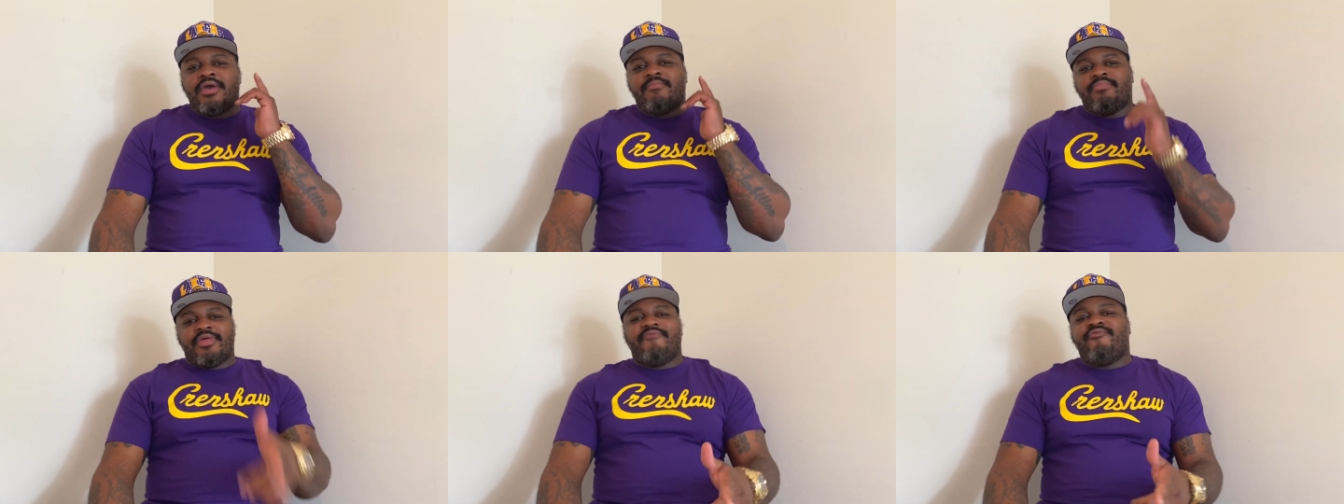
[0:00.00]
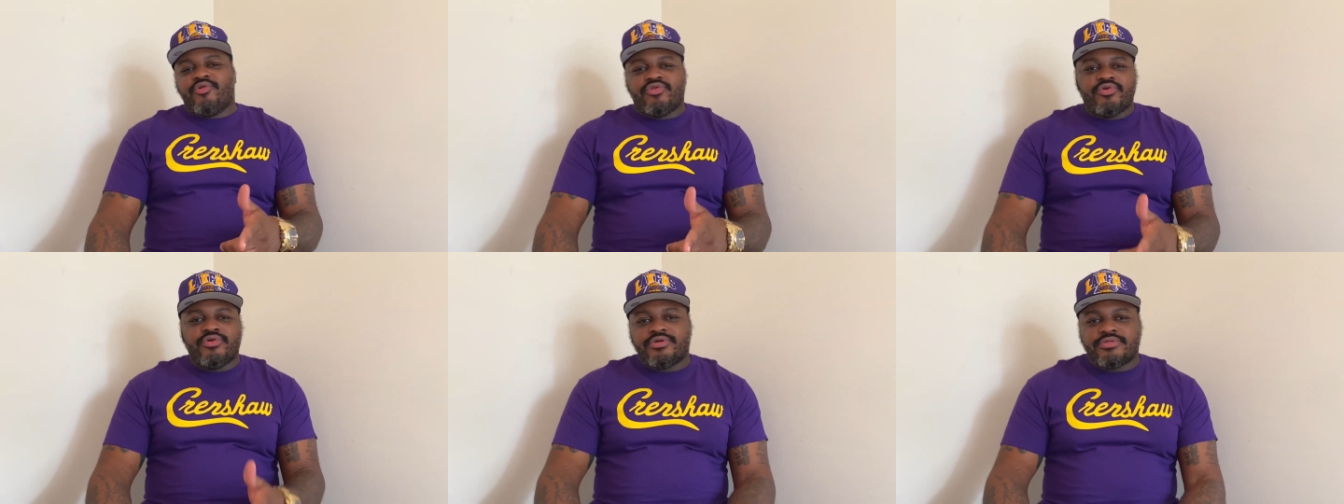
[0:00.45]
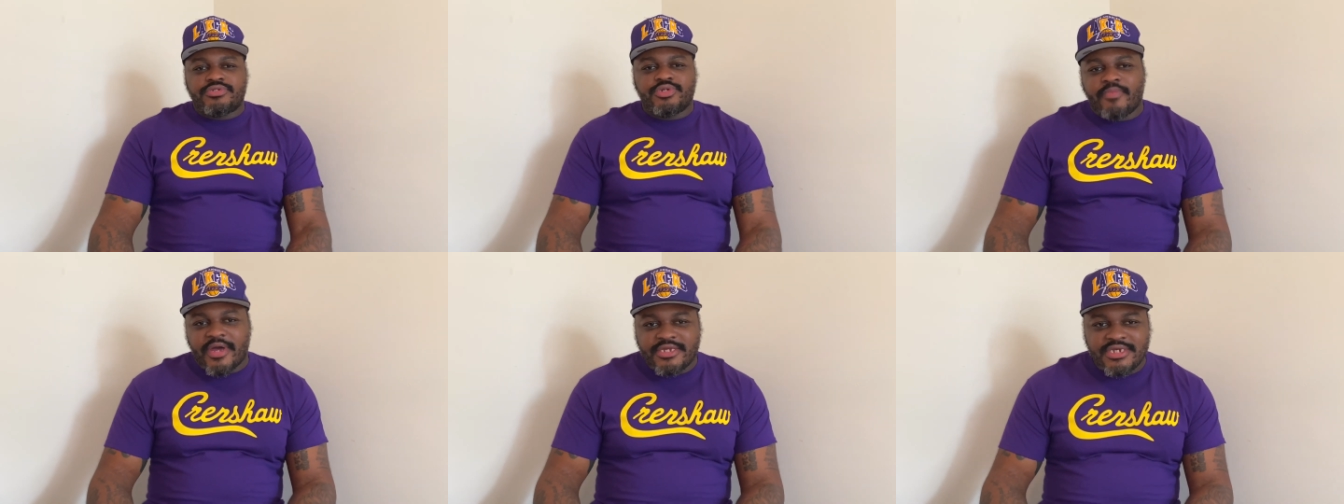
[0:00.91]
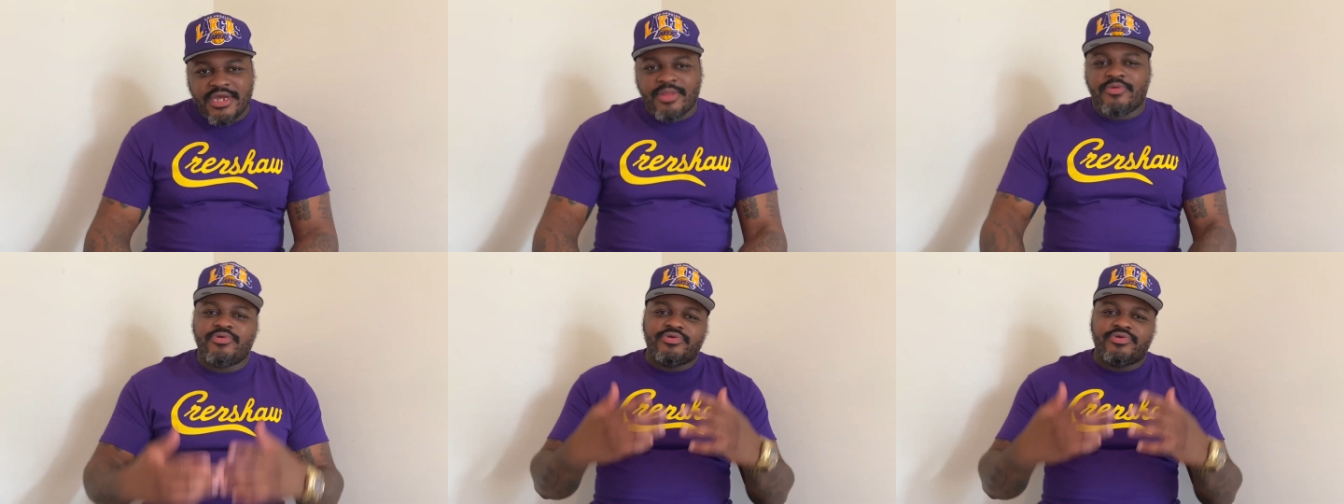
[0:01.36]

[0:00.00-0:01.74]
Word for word: But if you're new to my channel,